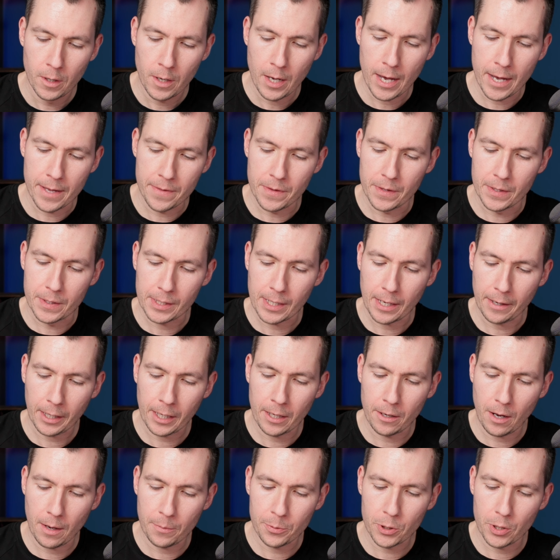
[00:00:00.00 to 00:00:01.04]
And the
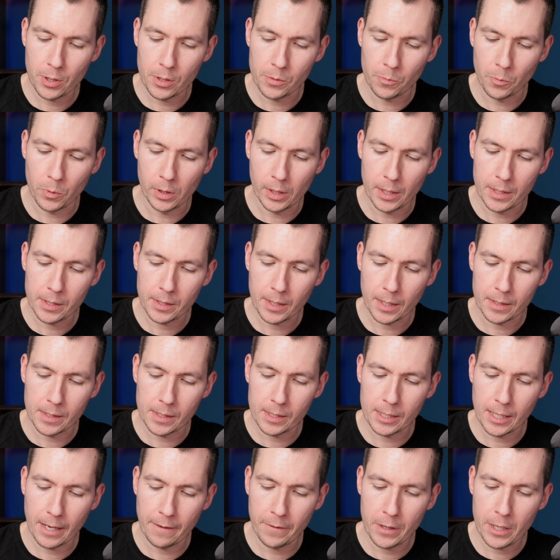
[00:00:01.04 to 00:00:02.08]
second option is we list at
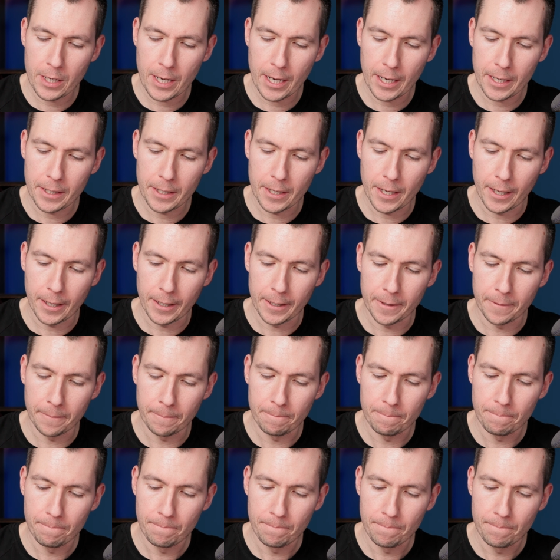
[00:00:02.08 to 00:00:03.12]
799.
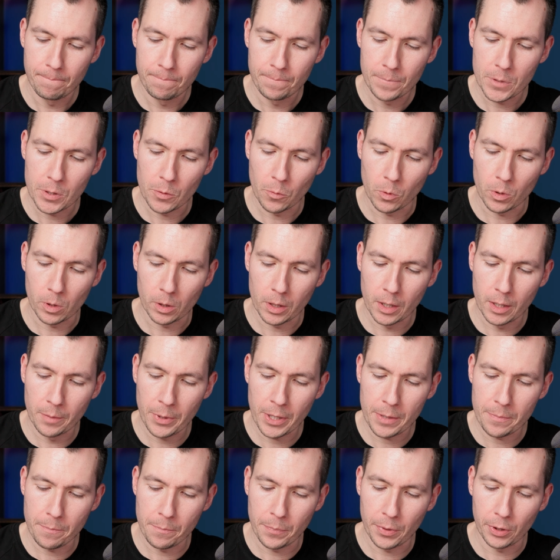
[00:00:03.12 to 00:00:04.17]
So we're a little
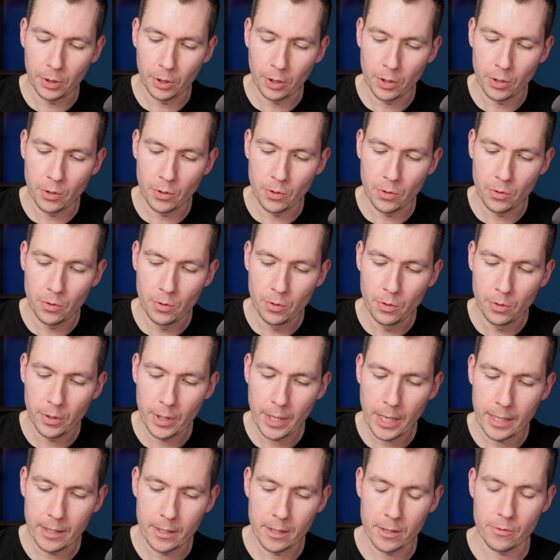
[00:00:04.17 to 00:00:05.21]
bit below
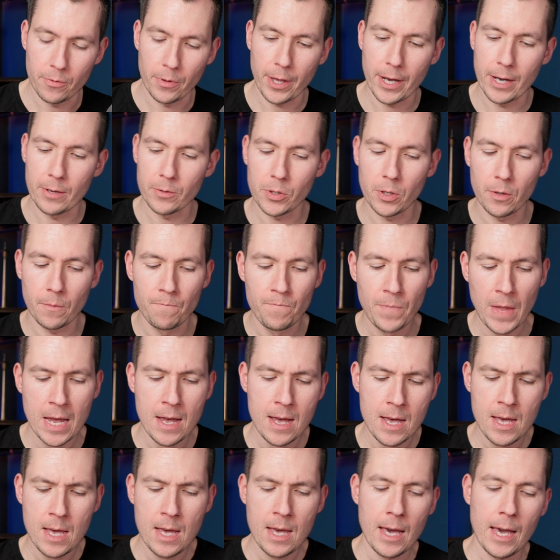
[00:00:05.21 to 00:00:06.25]
800,000.
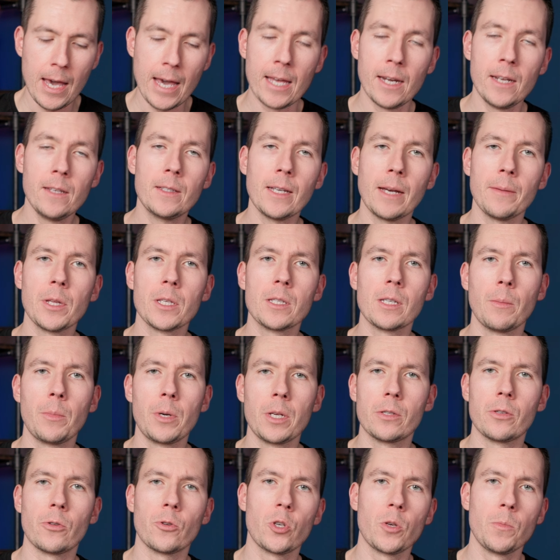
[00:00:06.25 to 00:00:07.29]
Anytime that
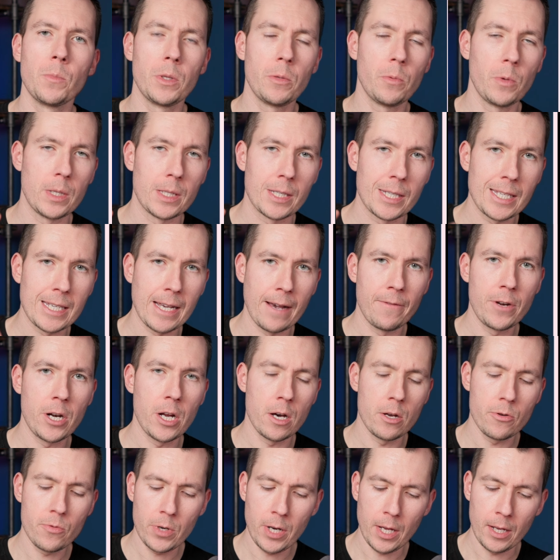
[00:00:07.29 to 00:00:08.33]
somebody's searching between
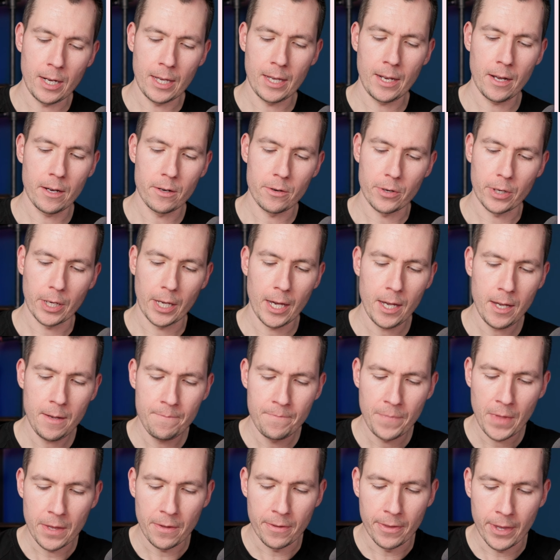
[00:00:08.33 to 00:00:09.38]
700 and 800K,
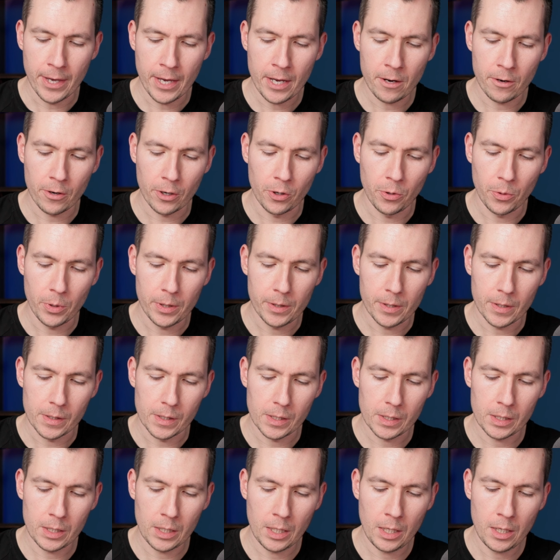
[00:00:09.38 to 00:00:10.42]
they are going to
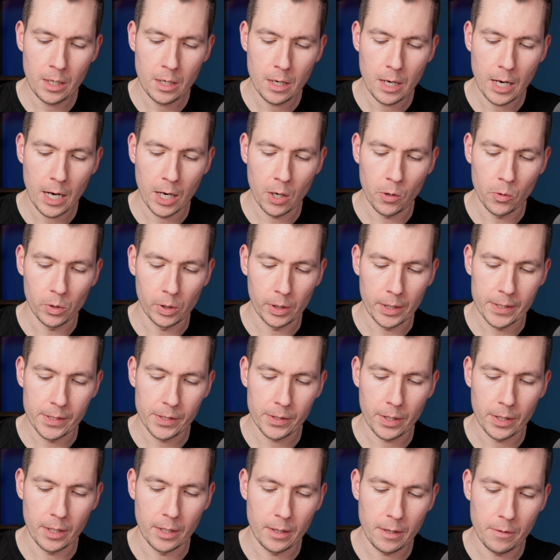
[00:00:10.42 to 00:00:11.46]
see our
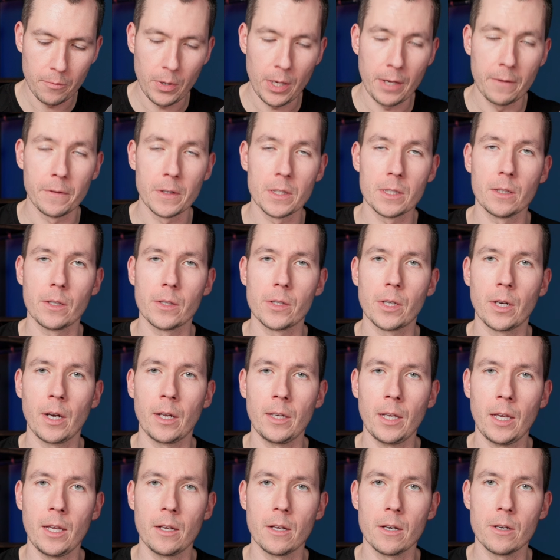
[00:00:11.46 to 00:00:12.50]
listing if it's listed
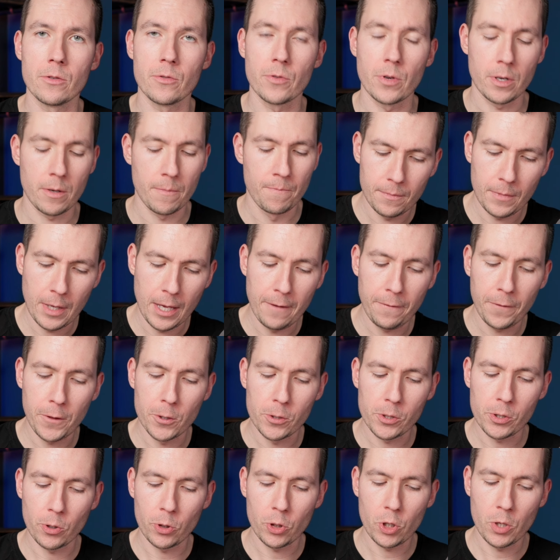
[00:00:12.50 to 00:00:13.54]
at 800. If
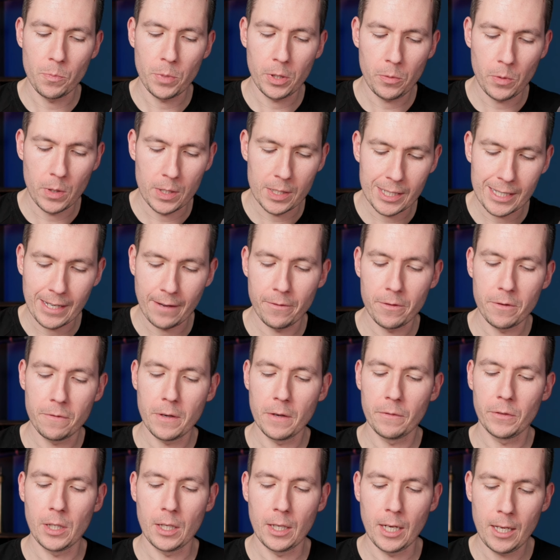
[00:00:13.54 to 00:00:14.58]
they're searching between
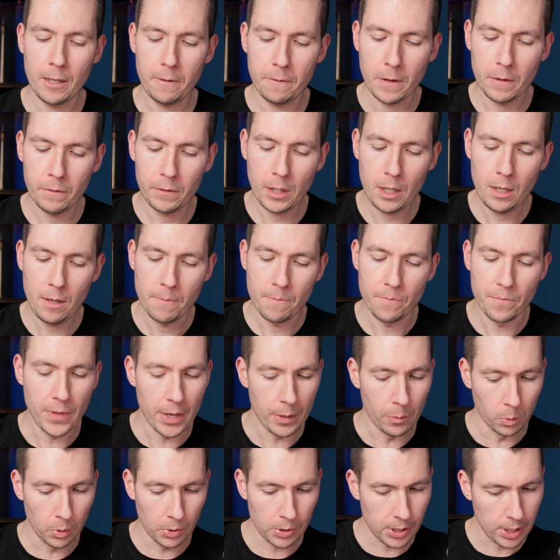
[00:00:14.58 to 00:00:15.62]
750 and 850,
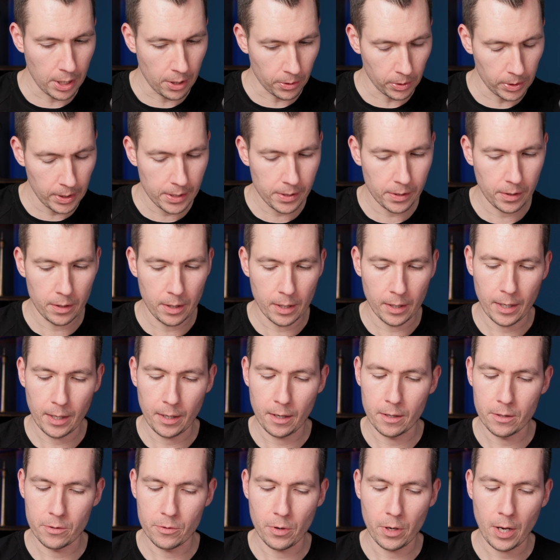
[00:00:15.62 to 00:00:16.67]
they will see our listing at
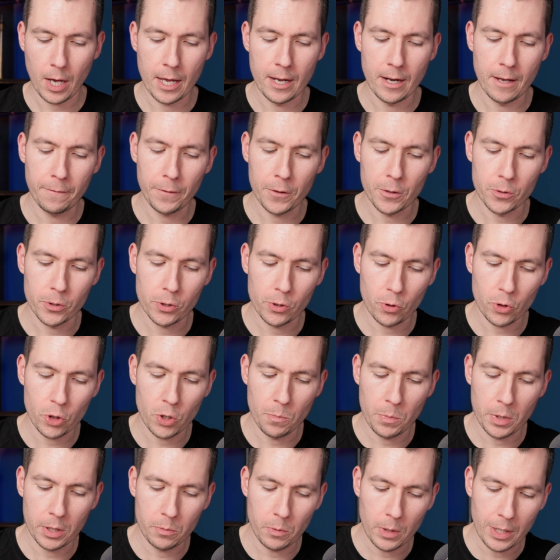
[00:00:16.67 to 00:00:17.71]
800. And if they're
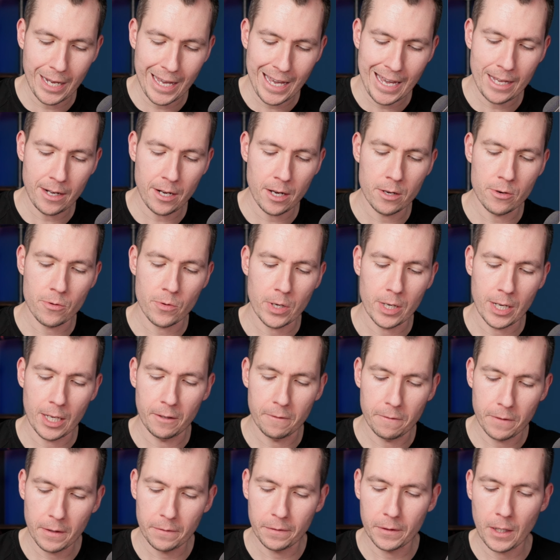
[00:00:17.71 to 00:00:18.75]
searching between 800 and
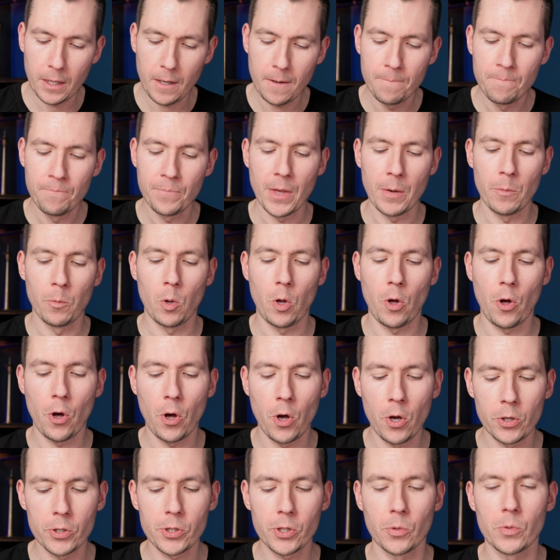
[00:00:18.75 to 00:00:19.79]
850, they will
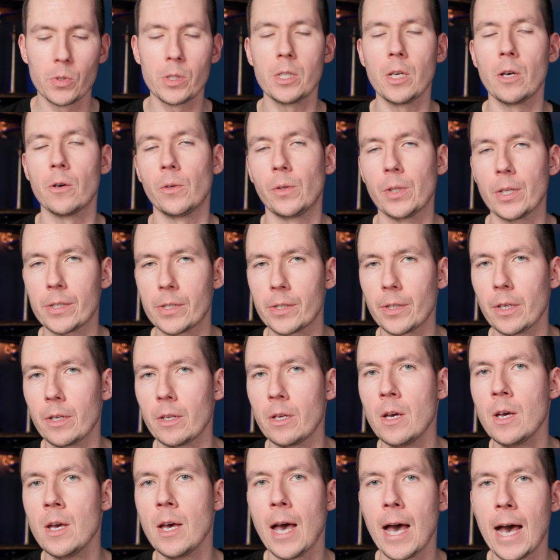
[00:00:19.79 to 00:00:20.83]
also see our
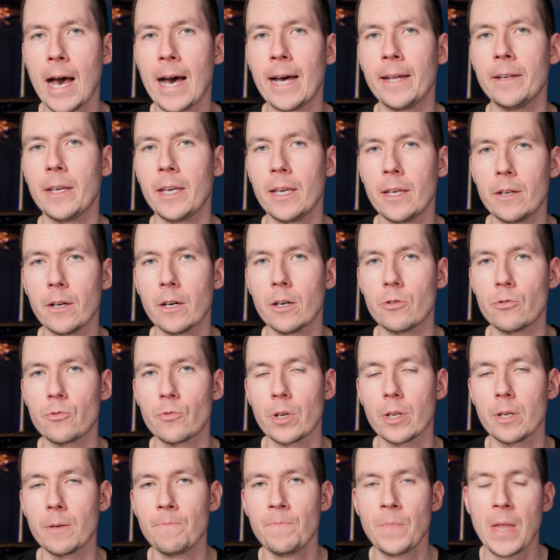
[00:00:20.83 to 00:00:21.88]
listing at
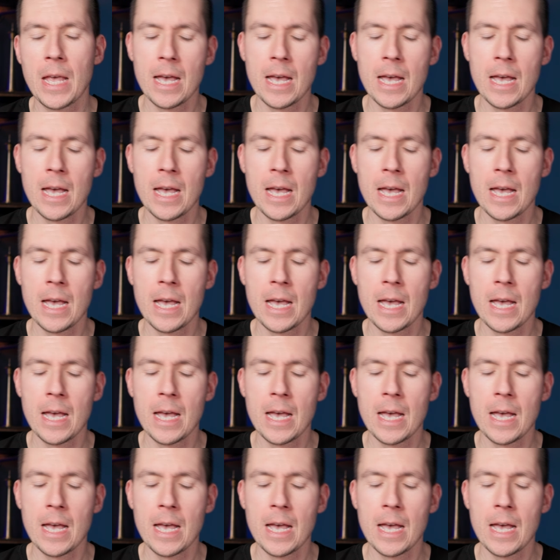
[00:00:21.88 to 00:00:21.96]
800.